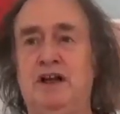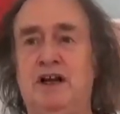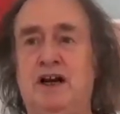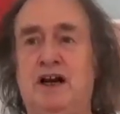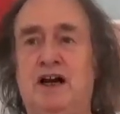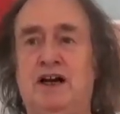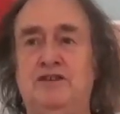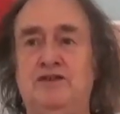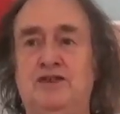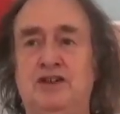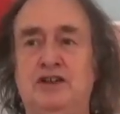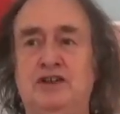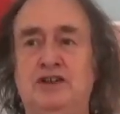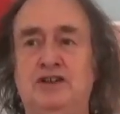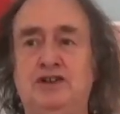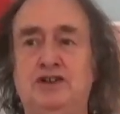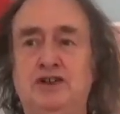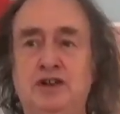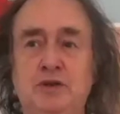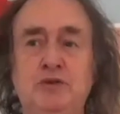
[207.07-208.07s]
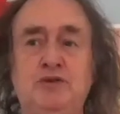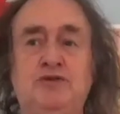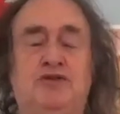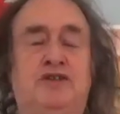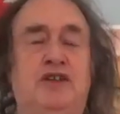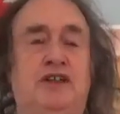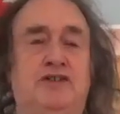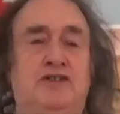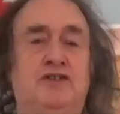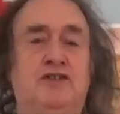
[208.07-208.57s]
and used
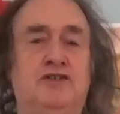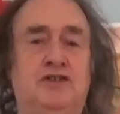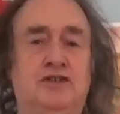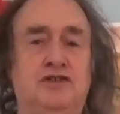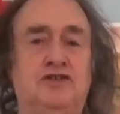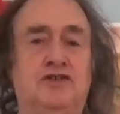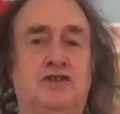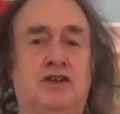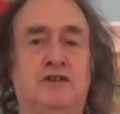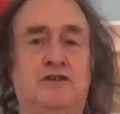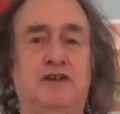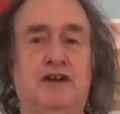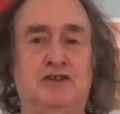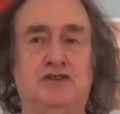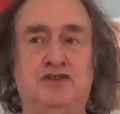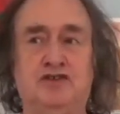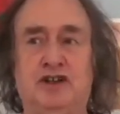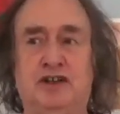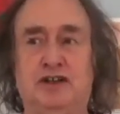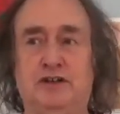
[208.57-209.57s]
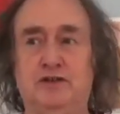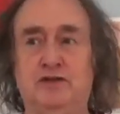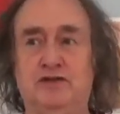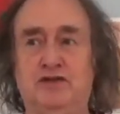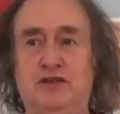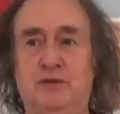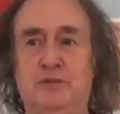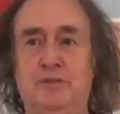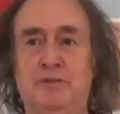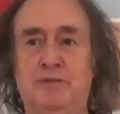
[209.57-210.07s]
it to serve
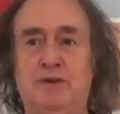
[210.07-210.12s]
ourselves,